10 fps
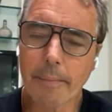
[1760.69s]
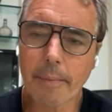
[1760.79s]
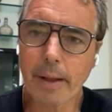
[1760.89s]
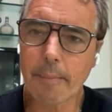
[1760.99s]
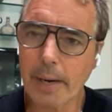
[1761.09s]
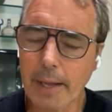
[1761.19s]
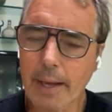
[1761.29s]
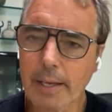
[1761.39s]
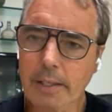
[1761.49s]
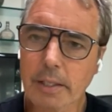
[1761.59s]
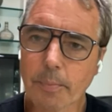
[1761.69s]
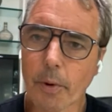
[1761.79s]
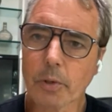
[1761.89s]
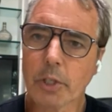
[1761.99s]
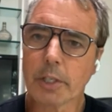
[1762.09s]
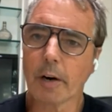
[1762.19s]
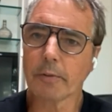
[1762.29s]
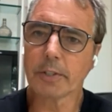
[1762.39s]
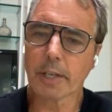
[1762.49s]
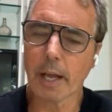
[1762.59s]
in many cases, most
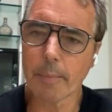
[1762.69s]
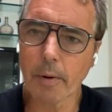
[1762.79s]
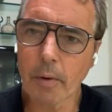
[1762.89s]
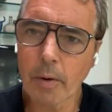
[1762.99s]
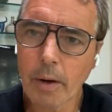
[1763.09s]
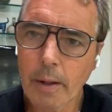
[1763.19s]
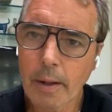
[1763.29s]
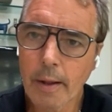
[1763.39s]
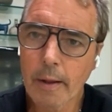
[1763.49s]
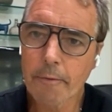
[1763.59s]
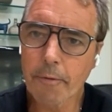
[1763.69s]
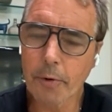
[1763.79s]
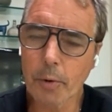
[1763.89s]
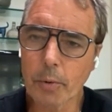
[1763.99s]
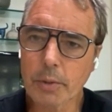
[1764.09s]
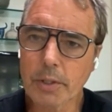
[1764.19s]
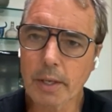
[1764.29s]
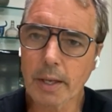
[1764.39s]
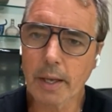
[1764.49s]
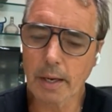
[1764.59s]
shelf-stable foods
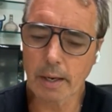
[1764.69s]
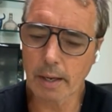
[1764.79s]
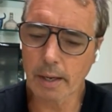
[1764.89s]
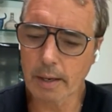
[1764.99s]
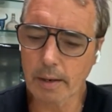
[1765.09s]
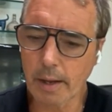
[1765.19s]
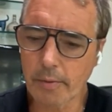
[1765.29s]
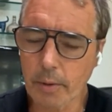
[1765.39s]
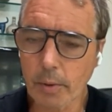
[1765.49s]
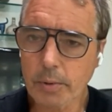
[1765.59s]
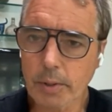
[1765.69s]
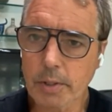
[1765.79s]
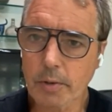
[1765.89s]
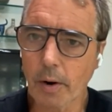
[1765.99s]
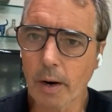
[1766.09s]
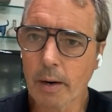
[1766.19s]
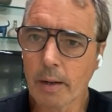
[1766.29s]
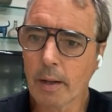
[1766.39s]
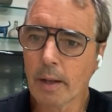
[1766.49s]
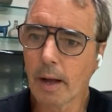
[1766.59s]
in the grocery store.
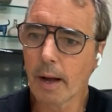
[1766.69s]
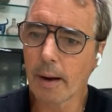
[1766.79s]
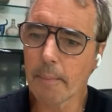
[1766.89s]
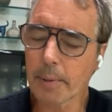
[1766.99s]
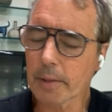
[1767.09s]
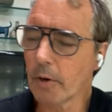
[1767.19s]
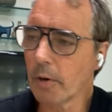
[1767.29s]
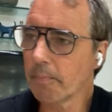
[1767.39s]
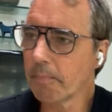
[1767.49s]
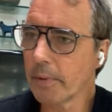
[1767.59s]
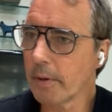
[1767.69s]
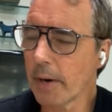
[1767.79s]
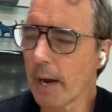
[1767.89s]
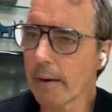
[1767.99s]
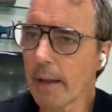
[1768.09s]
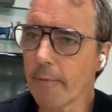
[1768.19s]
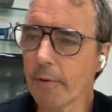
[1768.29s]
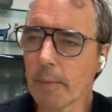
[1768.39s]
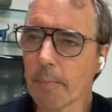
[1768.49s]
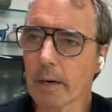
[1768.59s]
But they're not
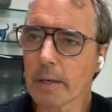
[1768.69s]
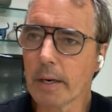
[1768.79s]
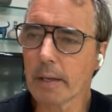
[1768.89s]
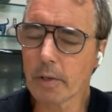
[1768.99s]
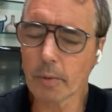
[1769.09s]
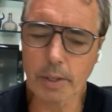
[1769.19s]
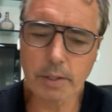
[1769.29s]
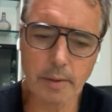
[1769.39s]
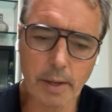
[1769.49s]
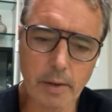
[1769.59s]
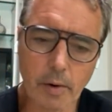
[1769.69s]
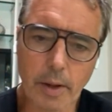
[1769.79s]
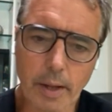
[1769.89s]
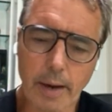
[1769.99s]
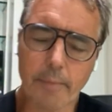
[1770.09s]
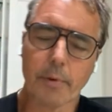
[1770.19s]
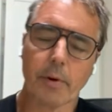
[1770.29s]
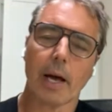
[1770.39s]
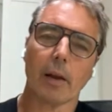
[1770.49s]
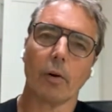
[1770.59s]
heavily marketed to us, and they're
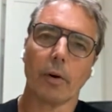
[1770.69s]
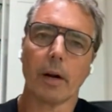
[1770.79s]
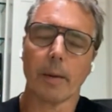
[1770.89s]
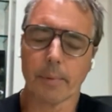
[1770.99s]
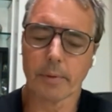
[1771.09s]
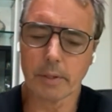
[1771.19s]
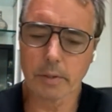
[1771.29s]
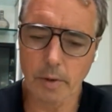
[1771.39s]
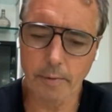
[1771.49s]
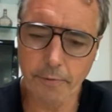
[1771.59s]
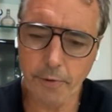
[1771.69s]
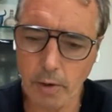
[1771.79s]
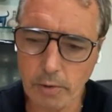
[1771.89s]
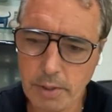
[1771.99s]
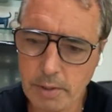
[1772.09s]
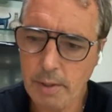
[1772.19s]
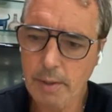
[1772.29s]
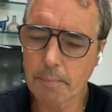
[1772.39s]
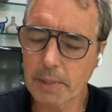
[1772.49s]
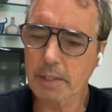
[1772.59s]
not loaded up with these sort of false,
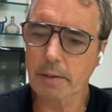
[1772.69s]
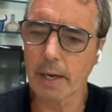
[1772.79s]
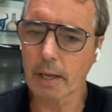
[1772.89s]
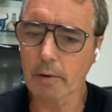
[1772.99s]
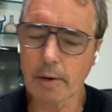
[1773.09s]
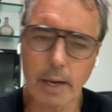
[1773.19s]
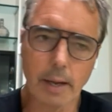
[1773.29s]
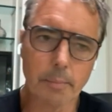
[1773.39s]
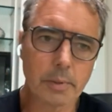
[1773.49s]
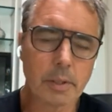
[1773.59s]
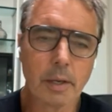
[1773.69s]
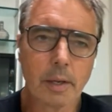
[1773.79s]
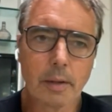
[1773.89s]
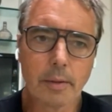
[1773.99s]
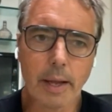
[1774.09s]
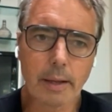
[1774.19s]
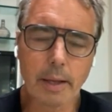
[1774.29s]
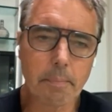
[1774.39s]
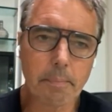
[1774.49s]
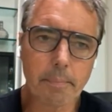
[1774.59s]
misleading claims that
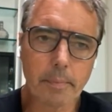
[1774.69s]
get